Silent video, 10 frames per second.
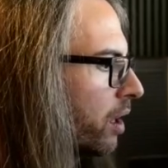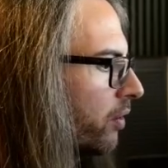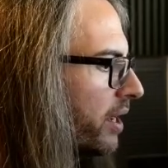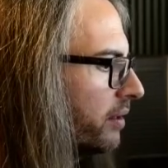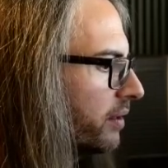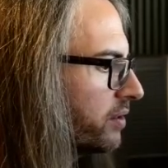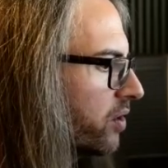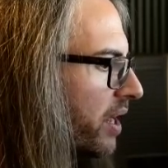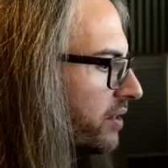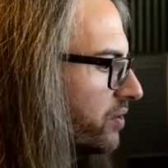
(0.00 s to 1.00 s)
All right, let's
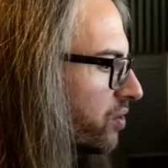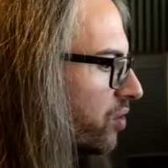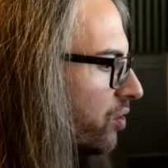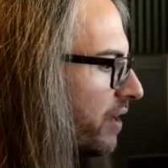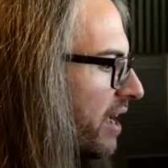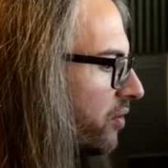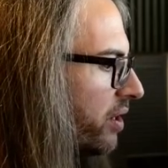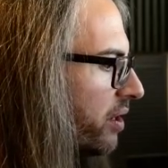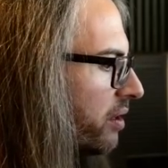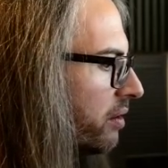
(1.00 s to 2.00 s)
go ahead and scroll down
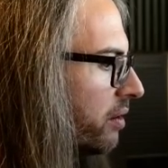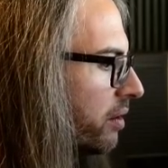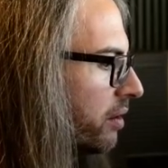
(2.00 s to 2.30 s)
here.